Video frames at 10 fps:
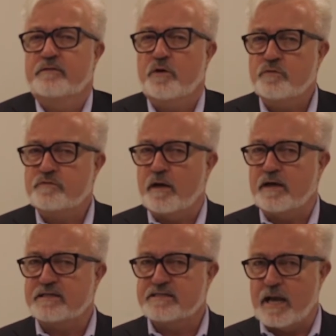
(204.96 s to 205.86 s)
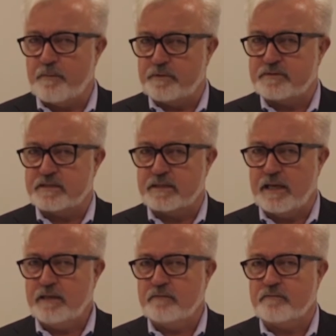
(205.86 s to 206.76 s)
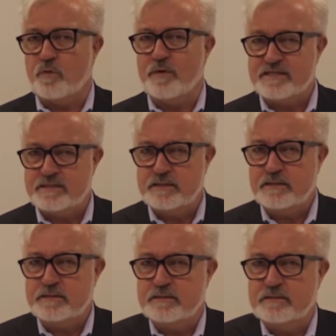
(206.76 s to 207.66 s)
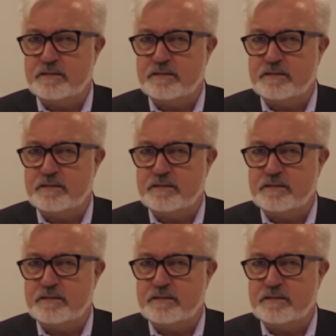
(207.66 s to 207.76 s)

Those are examples again of questions